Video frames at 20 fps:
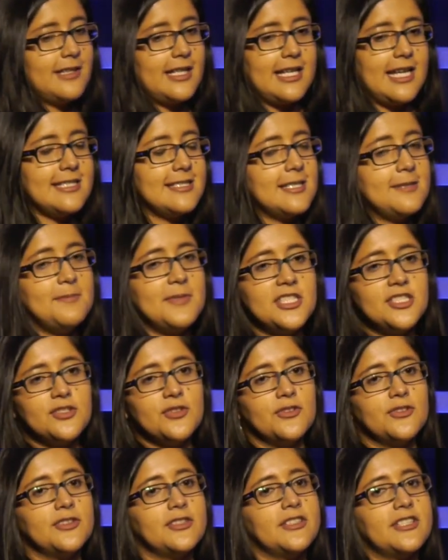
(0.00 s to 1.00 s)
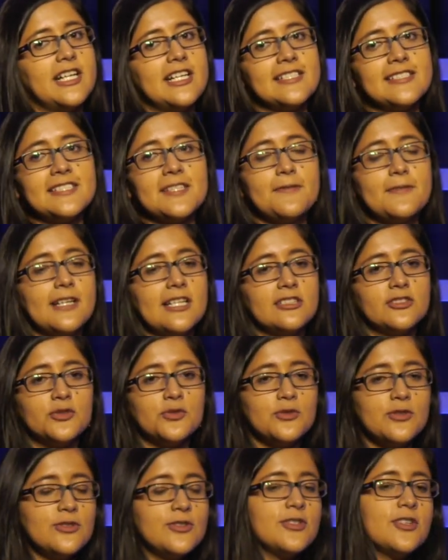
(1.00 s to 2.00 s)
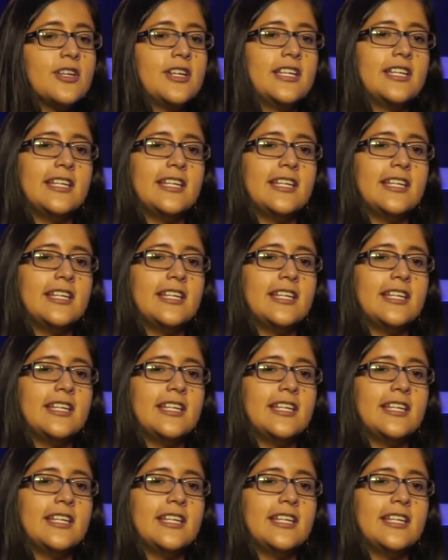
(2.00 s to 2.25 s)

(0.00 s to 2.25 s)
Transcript: as I mentioned, there are several tools.